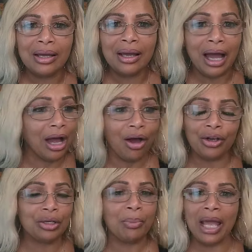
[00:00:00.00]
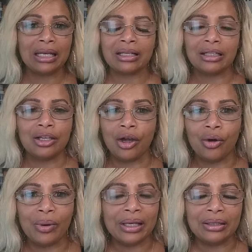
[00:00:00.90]
I automatically
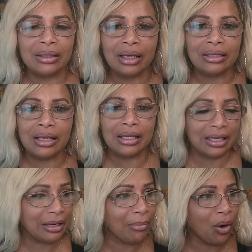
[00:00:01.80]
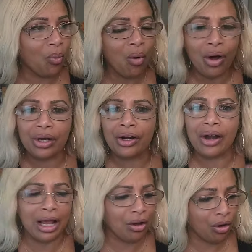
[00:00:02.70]
go in and, and get my water.
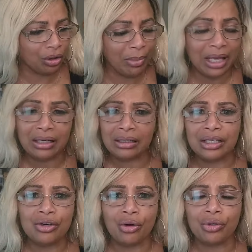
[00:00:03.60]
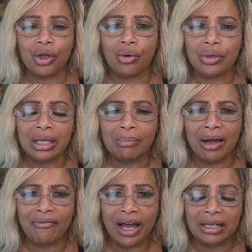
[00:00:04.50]
I automatically know to go get my
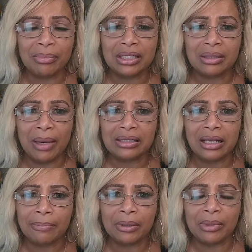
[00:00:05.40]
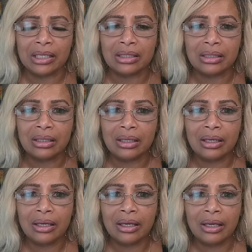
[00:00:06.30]
vitamins and my supplements
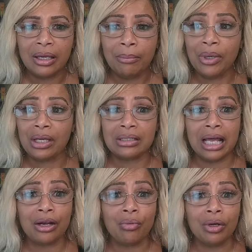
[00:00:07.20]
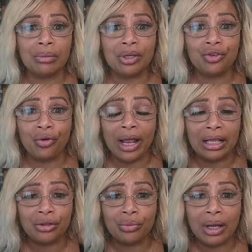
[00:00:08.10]
because I don't want to be
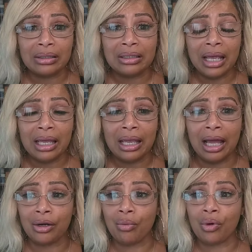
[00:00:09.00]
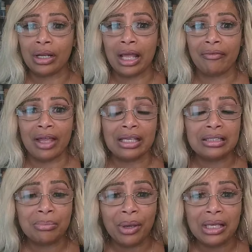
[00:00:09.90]
dragging throughout the day. I don't want to have aches
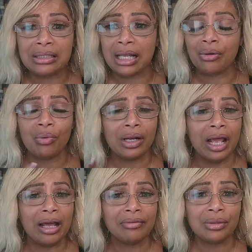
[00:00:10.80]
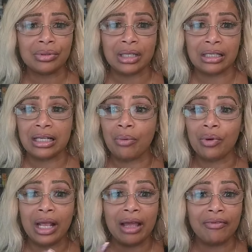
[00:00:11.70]
and pains. I don't want to have those things. I want
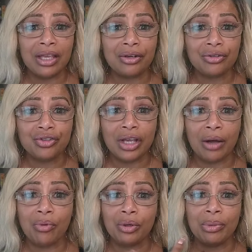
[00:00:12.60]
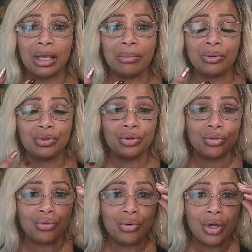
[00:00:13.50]
to have energy. I want to be able
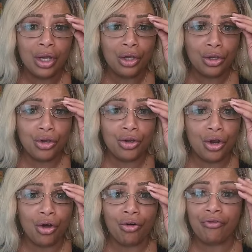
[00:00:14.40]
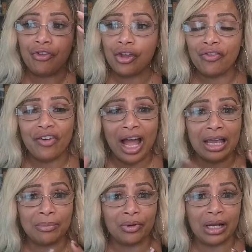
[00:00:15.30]
to you know, feel
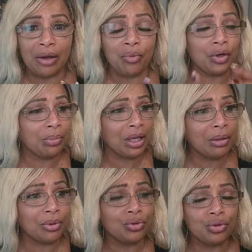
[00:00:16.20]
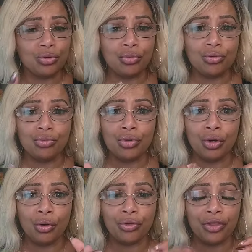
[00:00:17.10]
vibrant. I want to be able to, you
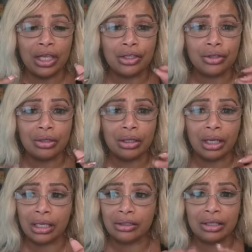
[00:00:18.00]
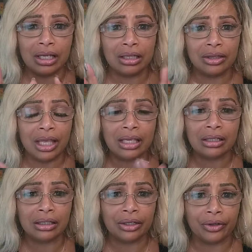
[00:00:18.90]
know, think and and think
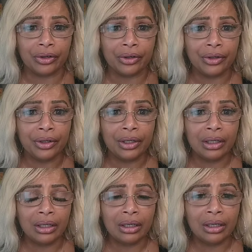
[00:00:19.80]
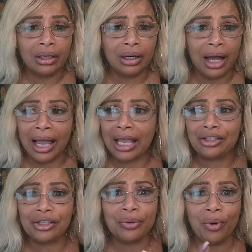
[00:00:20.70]
clear. I
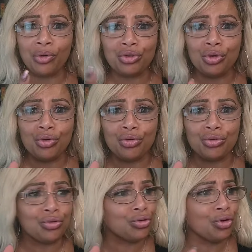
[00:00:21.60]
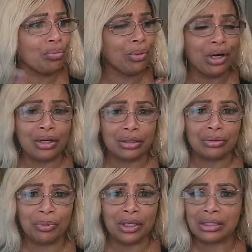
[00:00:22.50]
actually wrote two two books
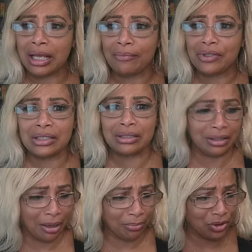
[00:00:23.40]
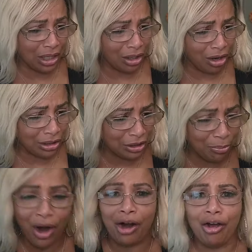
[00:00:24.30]
because I was I'm taking all this
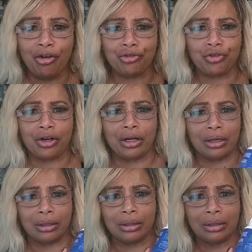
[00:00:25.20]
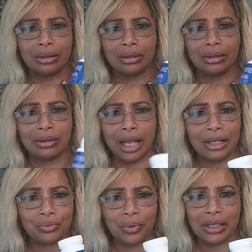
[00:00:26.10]
smart ultra. That's
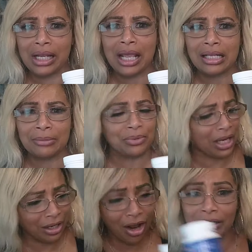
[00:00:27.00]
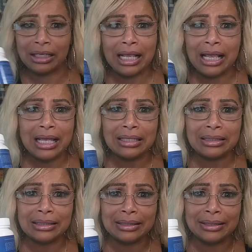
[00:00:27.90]
what it is. I'm taking all of
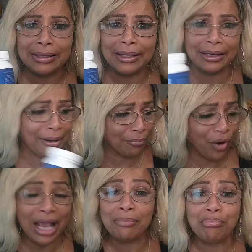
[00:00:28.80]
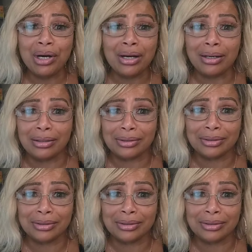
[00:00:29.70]
this and I'm writing books.